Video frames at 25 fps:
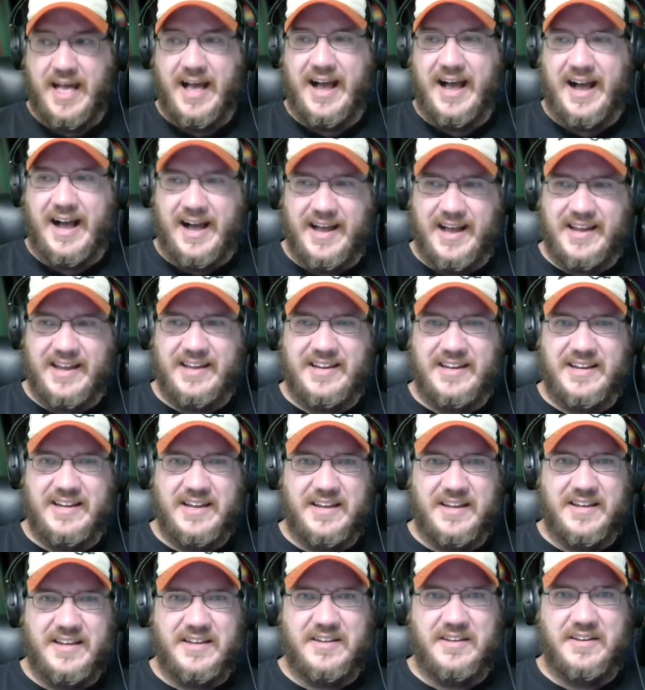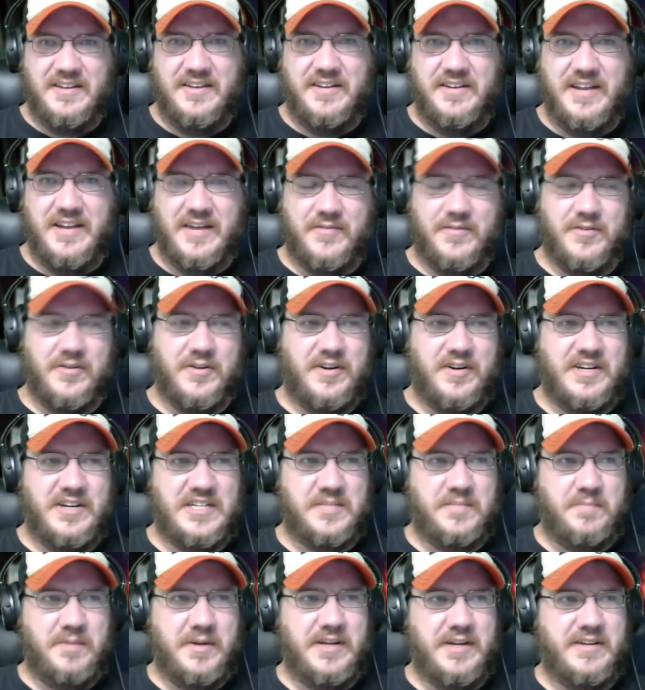I never
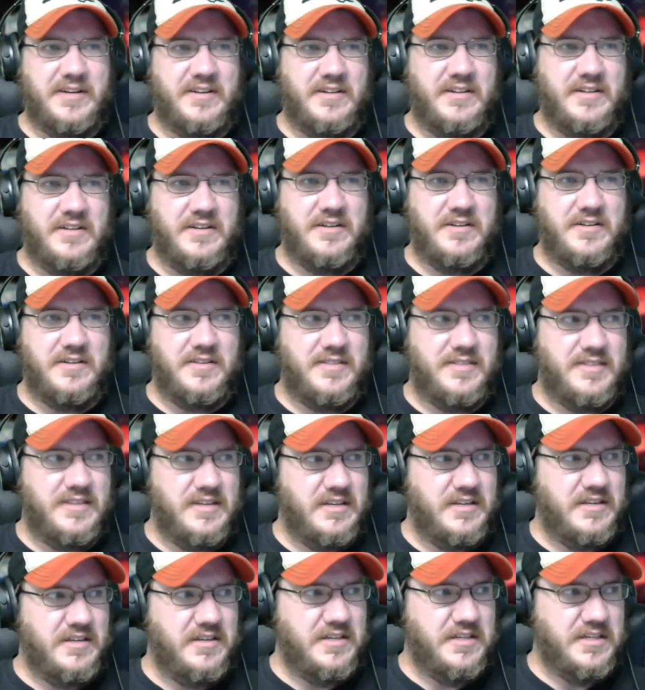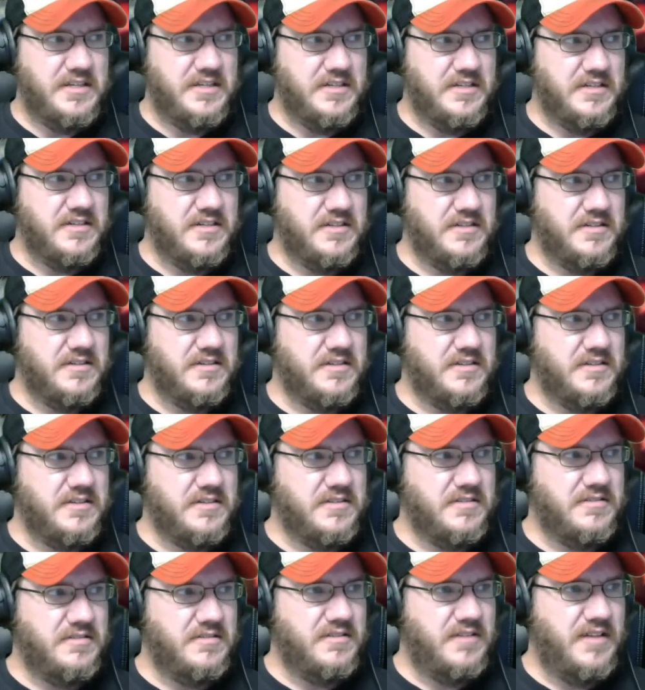expected the
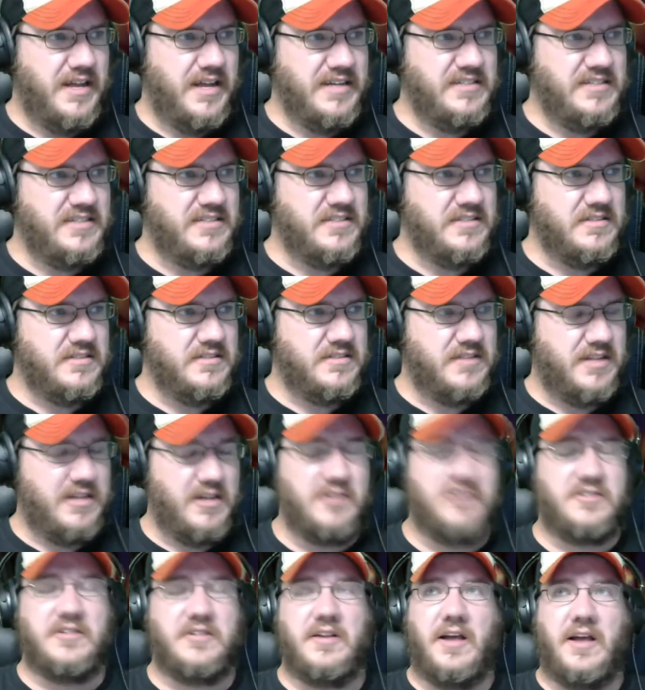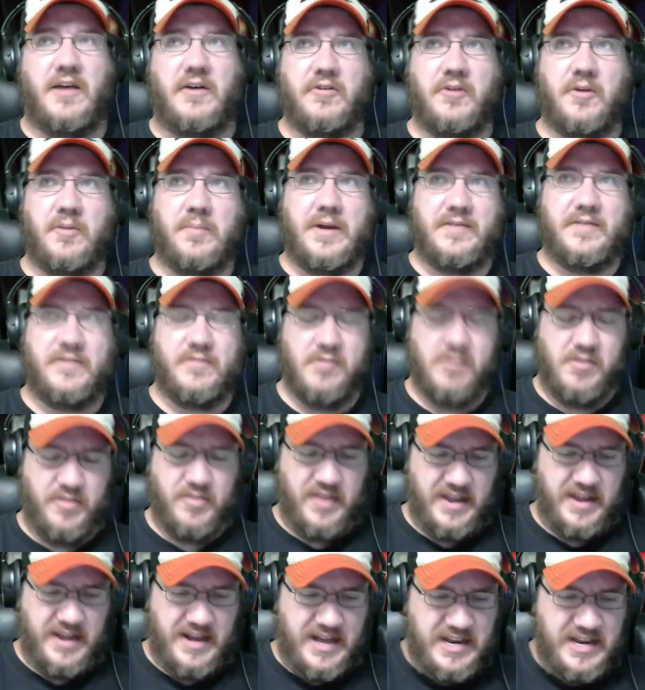license. Actually, I'll go back further than
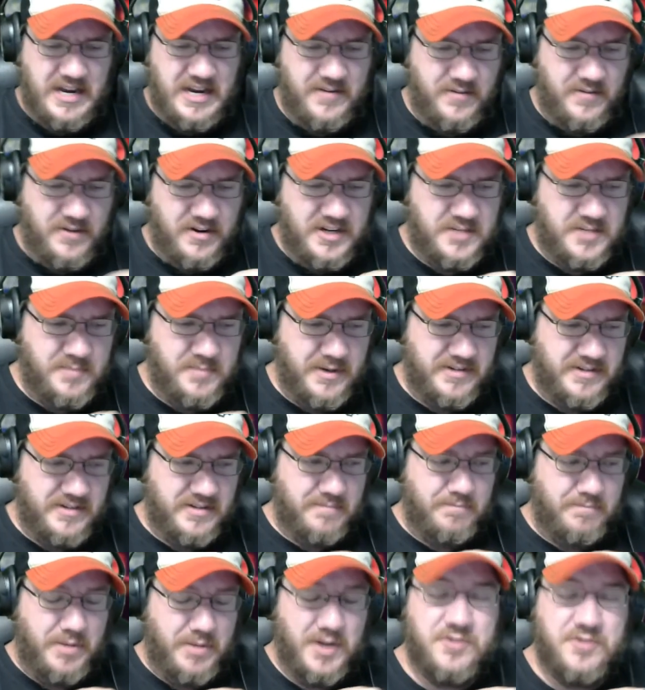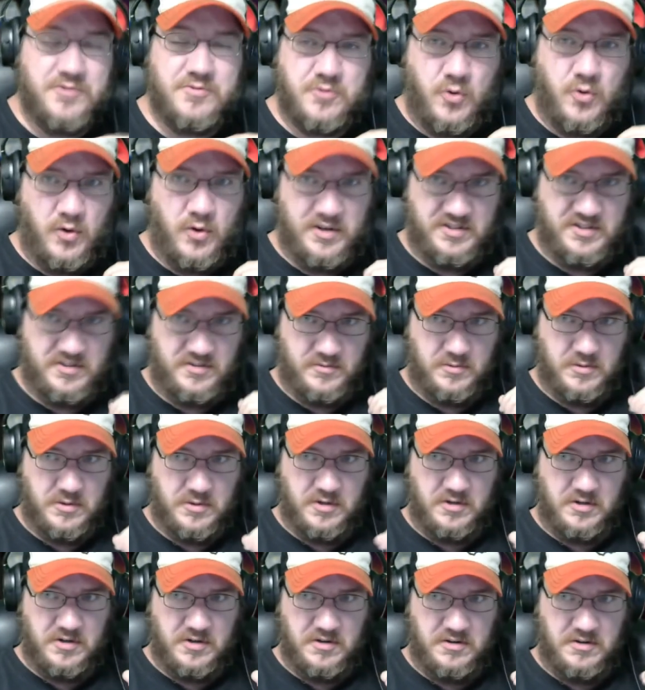that. I never expected Puzzle Quest to
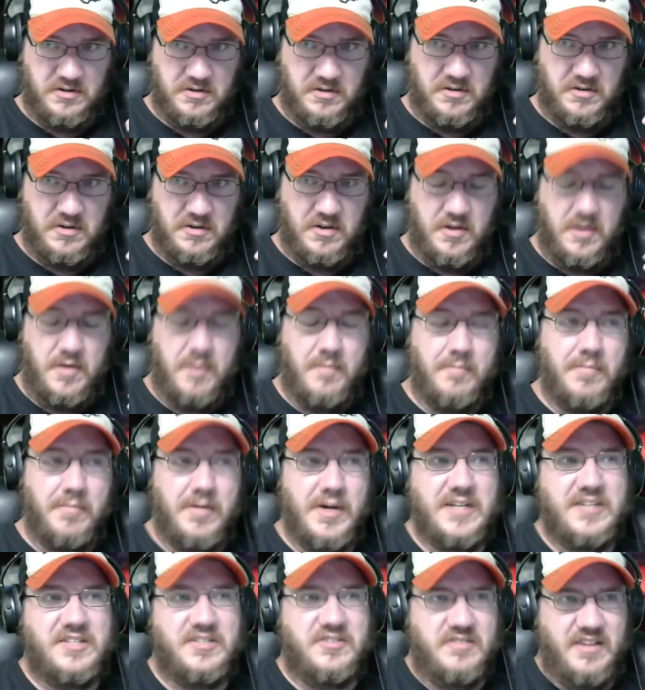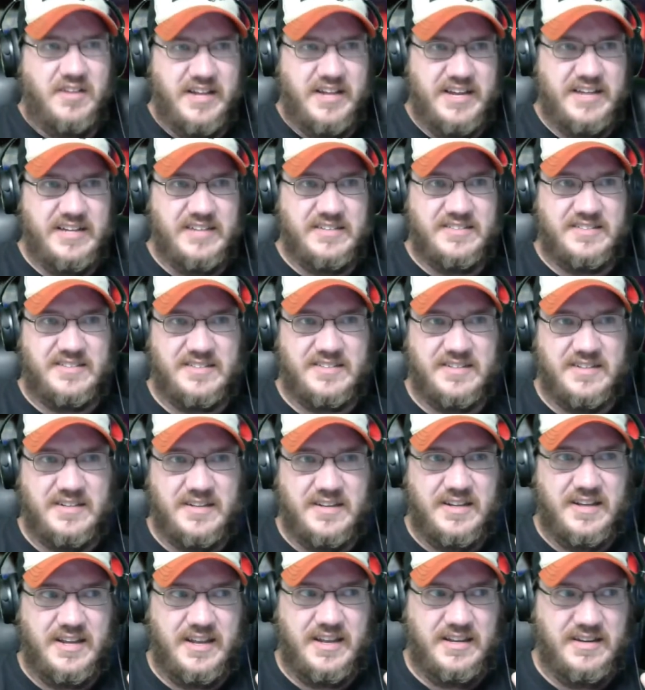work, much less
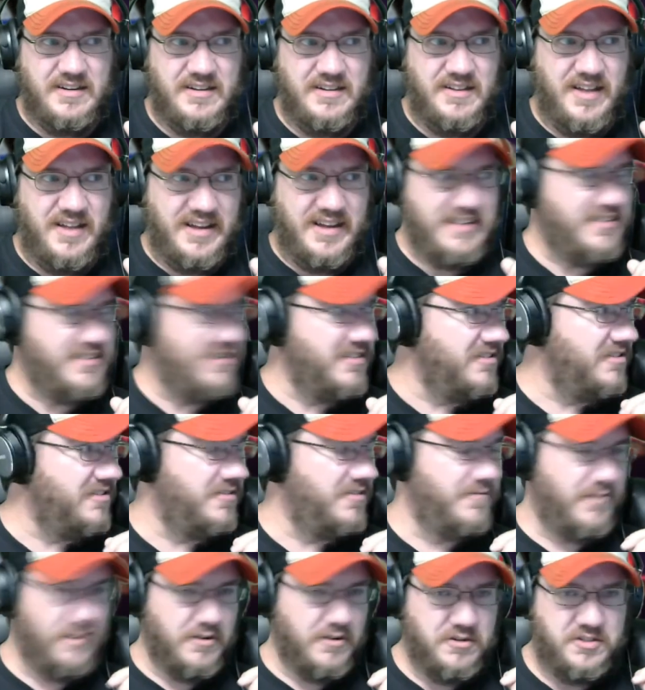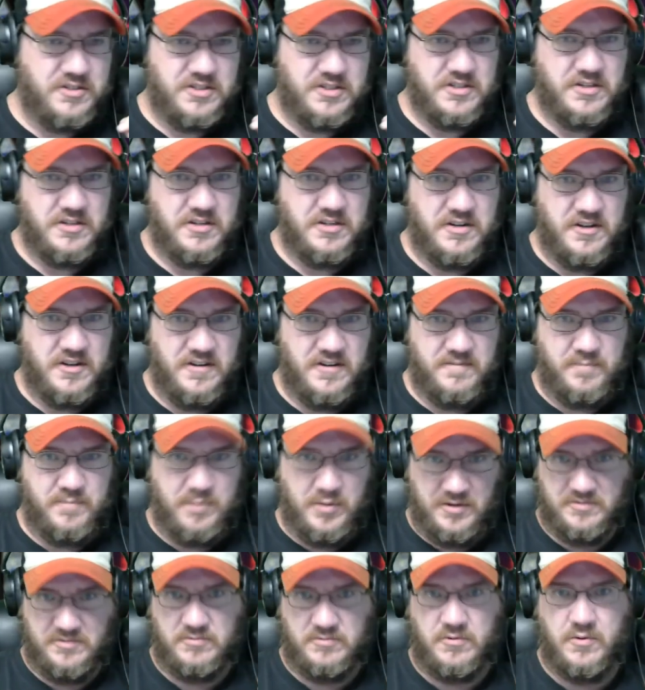a licensed version of
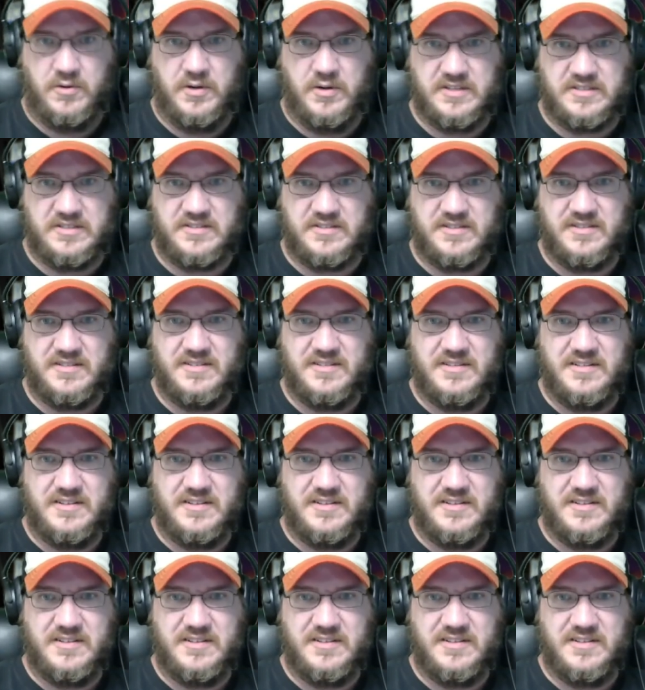Puzzle Quest.